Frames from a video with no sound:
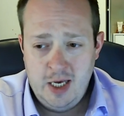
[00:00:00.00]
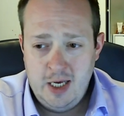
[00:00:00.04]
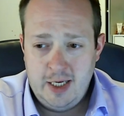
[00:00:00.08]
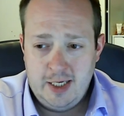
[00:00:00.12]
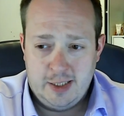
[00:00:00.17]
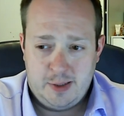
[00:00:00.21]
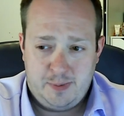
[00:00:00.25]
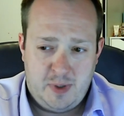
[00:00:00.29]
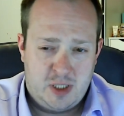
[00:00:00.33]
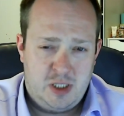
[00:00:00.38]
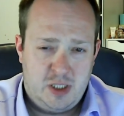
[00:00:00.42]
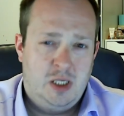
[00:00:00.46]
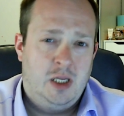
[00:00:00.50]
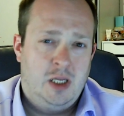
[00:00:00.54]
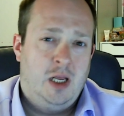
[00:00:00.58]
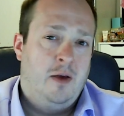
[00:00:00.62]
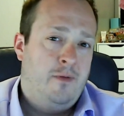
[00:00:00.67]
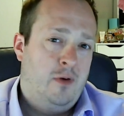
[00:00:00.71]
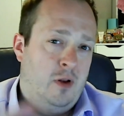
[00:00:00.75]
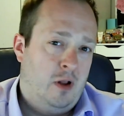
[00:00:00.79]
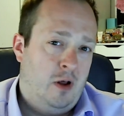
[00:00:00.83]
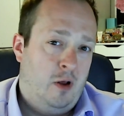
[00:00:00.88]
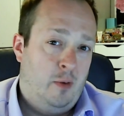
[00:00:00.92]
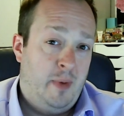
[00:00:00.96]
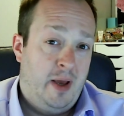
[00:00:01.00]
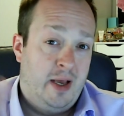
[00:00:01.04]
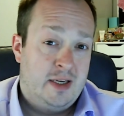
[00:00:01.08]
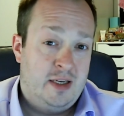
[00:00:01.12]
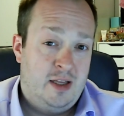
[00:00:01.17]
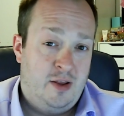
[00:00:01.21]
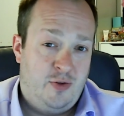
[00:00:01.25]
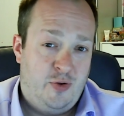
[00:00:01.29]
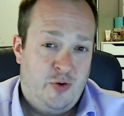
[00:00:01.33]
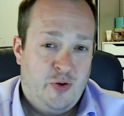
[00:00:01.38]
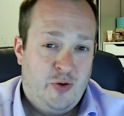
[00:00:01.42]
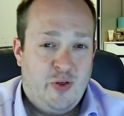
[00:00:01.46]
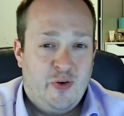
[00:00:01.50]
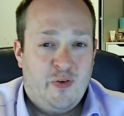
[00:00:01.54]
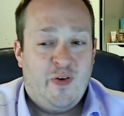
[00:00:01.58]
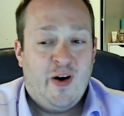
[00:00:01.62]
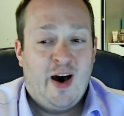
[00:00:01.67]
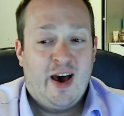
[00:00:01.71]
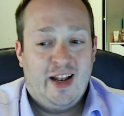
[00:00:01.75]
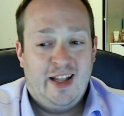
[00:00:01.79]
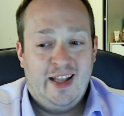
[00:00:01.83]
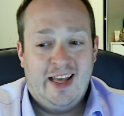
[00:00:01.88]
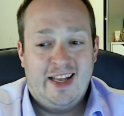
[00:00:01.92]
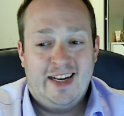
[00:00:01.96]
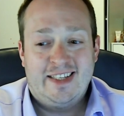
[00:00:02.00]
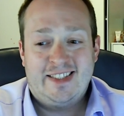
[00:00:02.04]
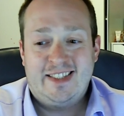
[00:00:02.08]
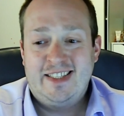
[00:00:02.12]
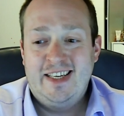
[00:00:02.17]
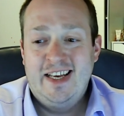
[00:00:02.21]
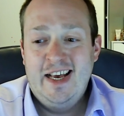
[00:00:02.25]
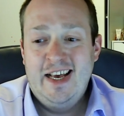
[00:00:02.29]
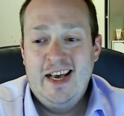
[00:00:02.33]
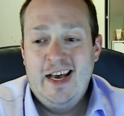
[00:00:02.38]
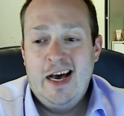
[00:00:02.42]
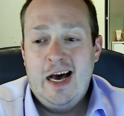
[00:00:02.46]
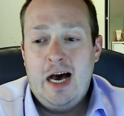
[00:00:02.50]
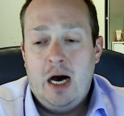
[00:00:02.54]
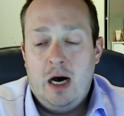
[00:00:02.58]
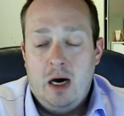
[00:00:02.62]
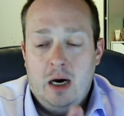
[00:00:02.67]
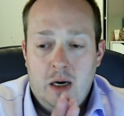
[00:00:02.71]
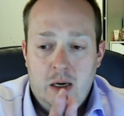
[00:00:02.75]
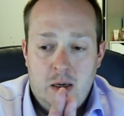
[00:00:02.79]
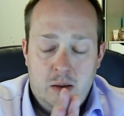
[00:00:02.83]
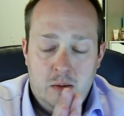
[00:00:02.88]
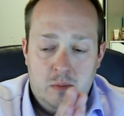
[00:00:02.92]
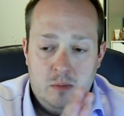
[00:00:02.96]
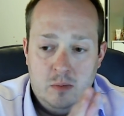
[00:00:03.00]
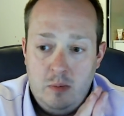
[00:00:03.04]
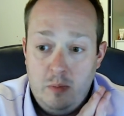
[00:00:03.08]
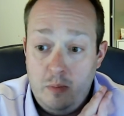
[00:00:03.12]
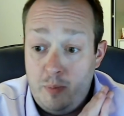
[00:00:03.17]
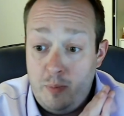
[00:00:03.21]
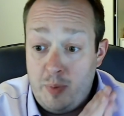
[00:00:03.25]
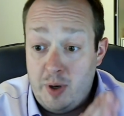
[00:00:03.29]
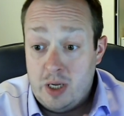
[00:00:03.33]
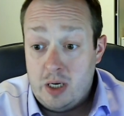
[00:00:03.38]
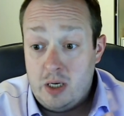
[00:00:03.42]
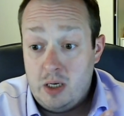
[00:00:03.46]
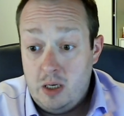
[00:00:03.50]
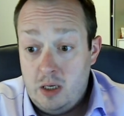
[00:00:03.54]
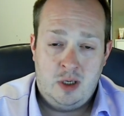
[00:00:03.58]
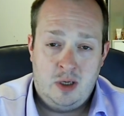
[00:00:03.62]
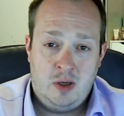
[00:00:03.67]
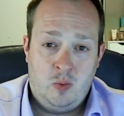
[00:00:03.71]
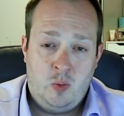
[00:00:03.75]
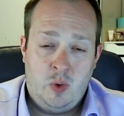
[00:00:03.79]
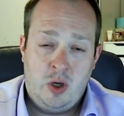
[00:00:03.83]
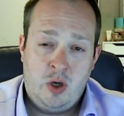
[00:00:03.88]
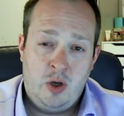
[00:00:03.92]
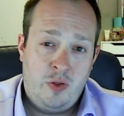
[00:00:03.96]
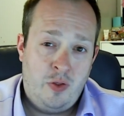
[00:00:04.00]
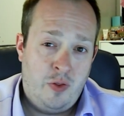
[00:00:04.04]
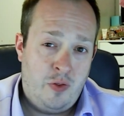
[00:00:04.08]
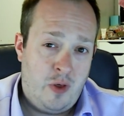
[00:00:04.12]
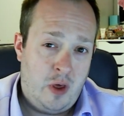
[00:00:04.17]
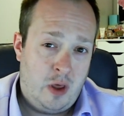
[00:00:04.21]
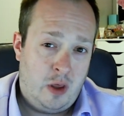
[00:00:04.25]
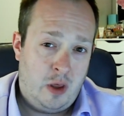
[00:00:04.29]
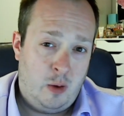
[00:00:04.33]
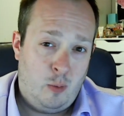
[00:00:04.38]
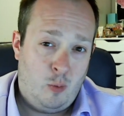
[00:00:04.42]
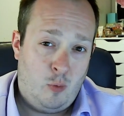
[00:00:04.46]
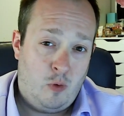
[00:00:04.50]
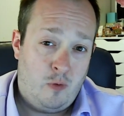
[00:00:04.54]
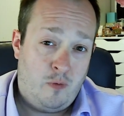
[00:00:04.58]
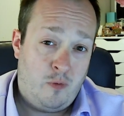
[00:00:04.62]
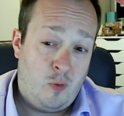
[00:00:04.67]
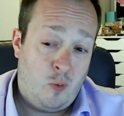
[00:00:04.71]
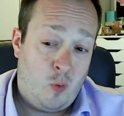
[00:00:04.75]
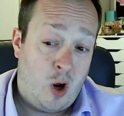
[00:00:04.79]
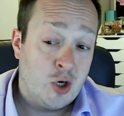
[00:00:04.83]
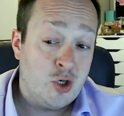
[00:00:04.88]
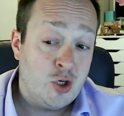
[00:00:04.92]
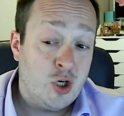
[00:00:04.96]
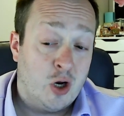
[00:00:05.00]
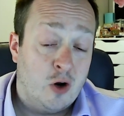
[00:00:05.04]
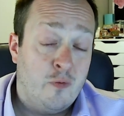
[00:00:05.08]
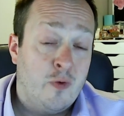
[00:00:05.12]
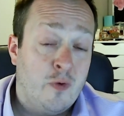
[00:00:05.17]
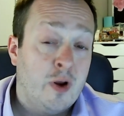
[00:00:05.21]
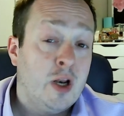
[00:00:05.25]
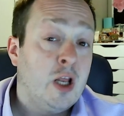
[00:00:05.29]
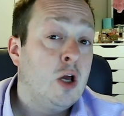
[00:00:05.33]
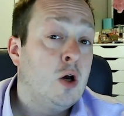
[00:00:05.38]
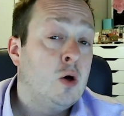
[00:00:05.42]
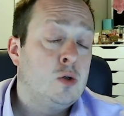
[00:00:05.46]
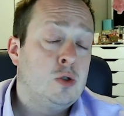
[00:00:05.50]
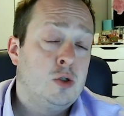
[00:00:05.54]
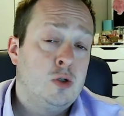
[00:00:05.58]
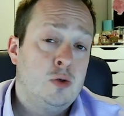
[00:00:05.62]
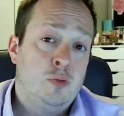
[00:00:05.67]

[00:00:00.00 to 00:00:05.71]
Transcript: especially if it all makes it through the final edits, but we couldn't thank you more for watching our videos.